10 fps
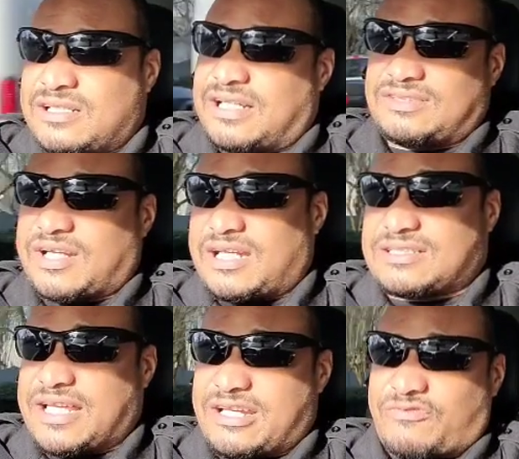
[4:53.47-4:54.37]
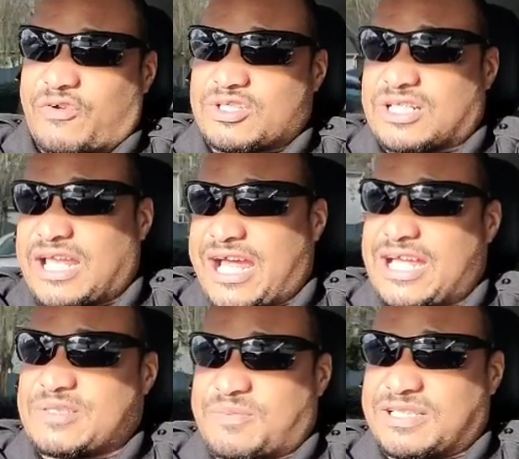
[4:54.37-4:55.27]
They try to say they're first
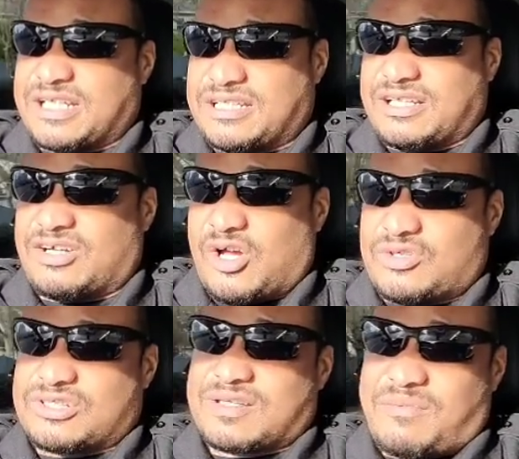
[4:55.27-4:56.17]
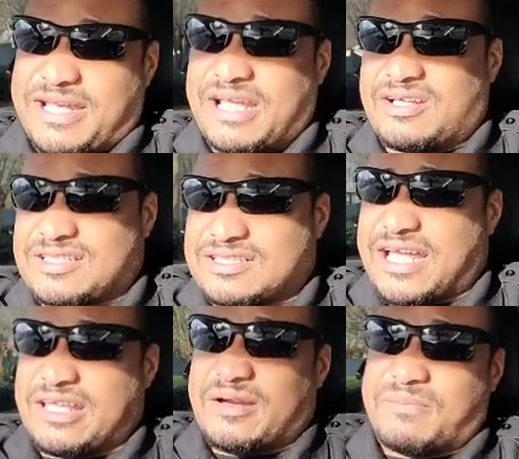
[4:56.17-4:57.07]
class, but then they'll go to somebody else and
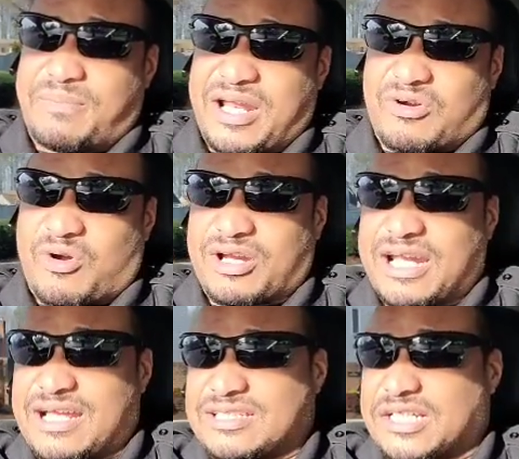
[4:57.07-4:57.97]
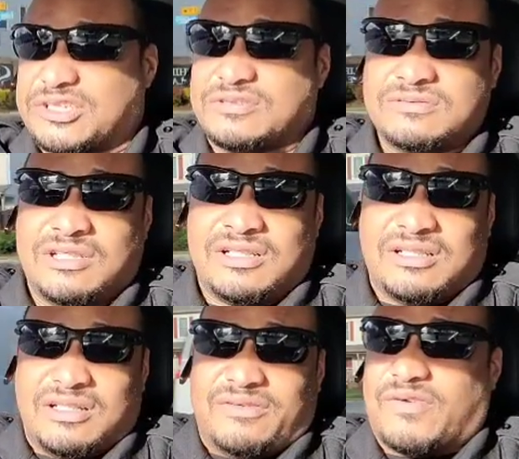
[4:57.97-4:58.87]
say they're a better organization.
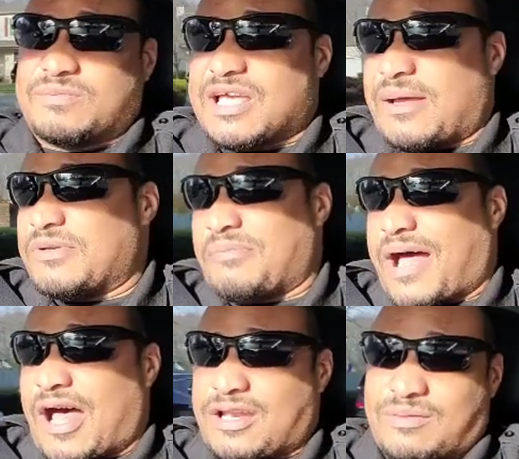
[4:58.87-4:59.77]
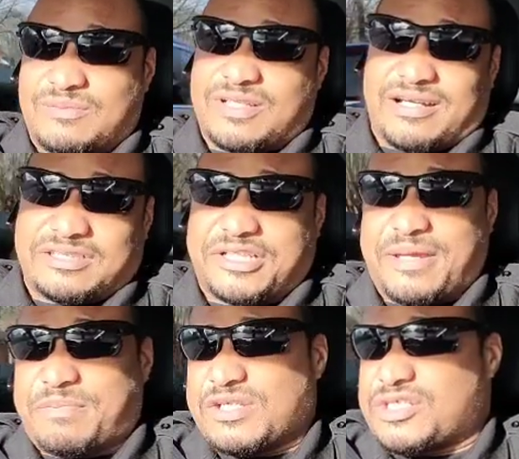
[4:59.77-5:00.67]
From top to bottom, they're a
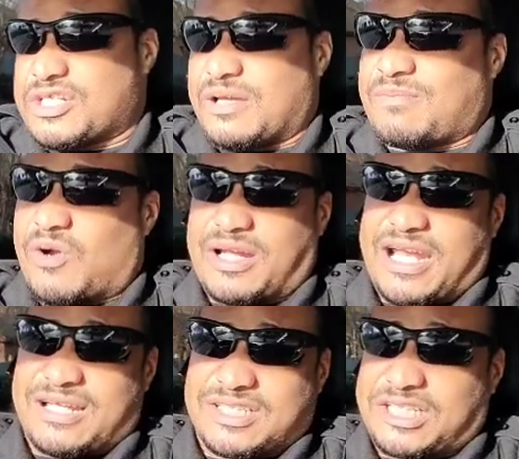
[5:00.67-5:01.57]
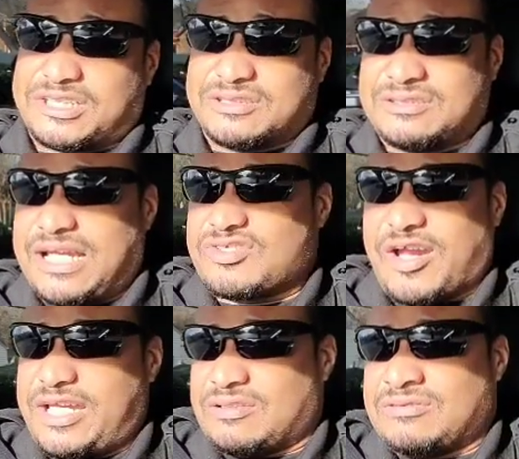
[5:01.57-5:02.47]
championship organization. That's
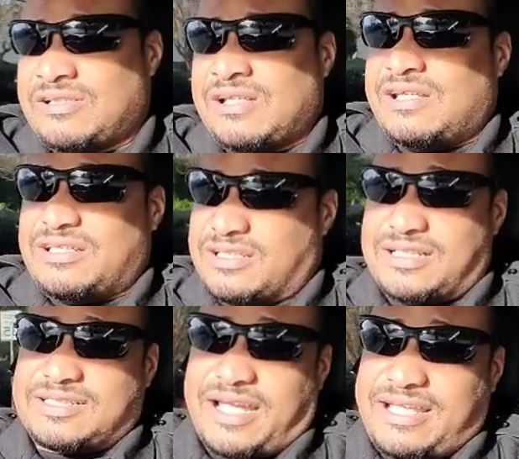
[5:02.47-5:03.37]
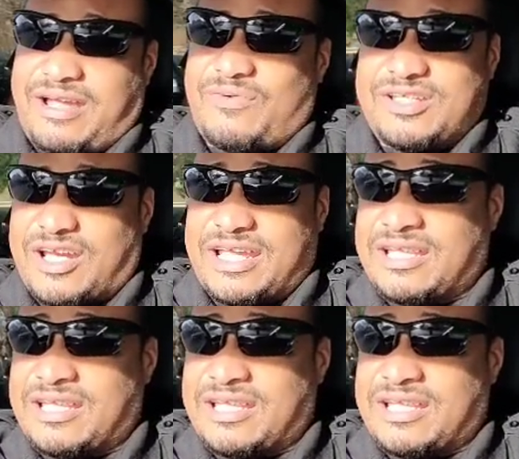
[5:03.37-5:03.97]
great. You can say that when you're